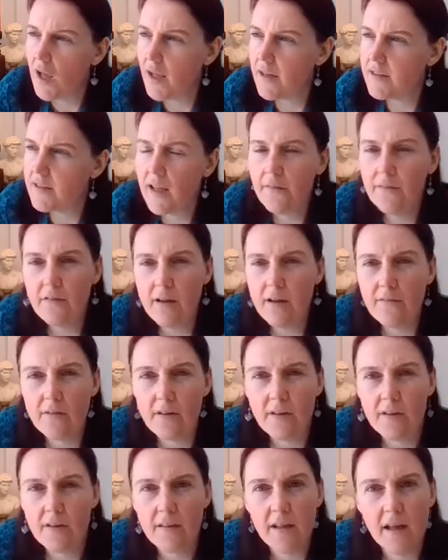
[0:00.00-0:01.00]
And given
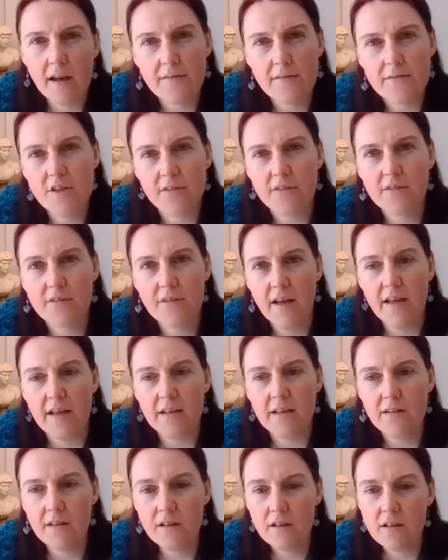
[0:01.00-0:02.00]
everything that I've just
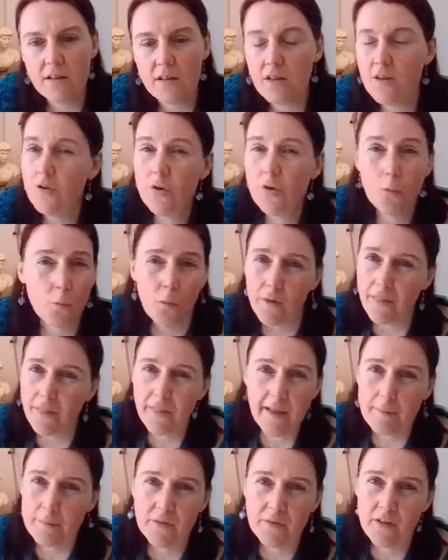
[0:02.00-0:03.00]
said, you don't
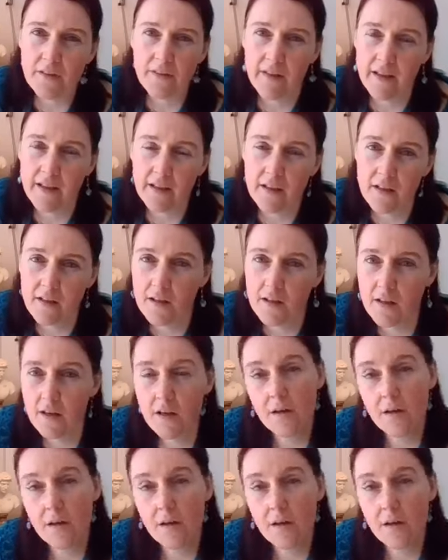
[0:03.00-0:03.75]
want them to think,